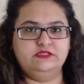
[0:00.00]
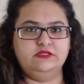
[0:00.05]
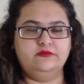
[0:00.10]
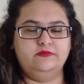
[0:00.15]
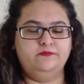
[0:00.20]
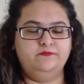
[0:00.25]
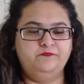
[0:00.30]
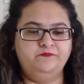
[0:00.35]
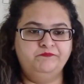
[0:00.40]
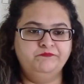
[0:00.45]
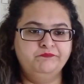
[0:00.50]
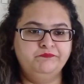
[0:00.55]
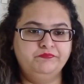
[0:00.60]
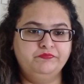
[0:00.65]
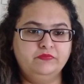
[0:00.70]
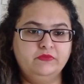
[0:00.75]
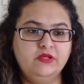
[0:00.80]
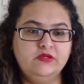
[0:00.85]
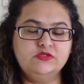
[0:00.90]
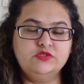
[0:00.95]
first.
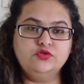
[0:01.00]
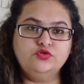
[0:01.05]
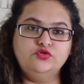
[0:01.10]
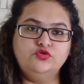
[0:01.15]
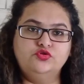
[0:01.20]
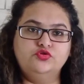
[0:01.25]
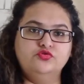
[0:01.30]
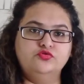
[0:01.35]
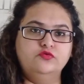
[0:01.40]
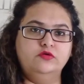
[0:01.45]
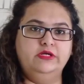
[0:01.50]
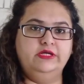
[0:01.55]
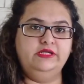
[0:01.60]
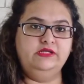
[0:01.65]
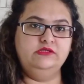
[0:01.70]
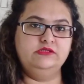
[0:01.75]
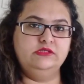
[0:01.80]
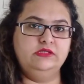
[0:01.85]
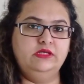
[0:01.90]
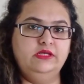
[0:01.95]
So true
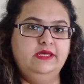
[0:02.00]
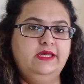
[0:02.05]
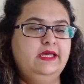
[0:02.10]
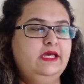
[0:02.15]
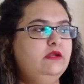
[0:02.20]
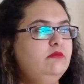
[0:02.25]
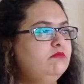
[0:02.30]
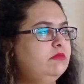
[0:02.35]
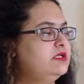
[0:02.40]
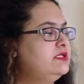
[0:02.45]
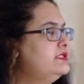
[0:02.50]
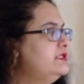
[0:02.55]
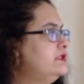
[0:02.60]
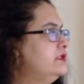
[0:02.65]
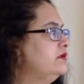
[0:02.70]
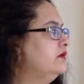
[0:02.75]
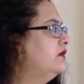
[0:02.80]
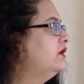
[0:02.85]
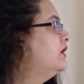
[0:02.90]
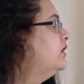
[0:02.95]
hit and
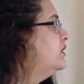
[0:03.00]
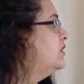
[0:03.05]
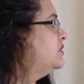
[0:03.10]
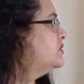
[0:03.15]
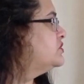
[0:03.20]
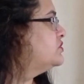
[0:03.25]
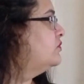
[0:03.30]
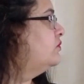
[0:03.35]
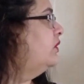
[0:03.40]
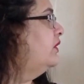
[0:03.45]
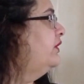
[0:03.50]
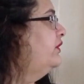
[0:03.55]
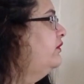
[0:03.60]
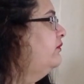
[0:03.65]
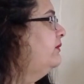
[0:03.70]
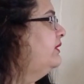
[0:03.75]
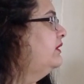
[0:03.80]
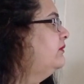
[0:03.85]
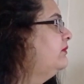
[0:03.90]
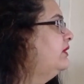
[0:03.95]
material. So what
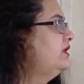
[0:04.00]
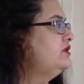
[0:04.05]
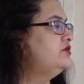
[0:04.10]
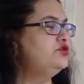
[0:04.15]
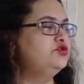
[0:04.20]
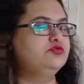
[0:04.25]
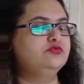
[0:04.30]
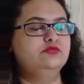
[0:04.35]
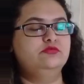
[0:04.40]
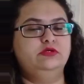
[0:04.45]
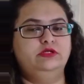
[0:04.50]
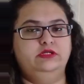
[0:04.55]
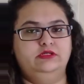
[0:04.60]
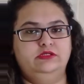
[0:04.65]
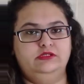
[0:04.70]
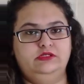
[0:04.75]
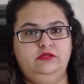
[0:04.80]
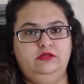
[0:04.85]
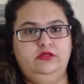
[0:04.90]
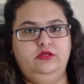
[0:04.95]
do you mean by true
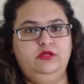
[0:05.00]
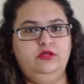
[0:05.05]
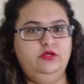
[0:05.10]
hit?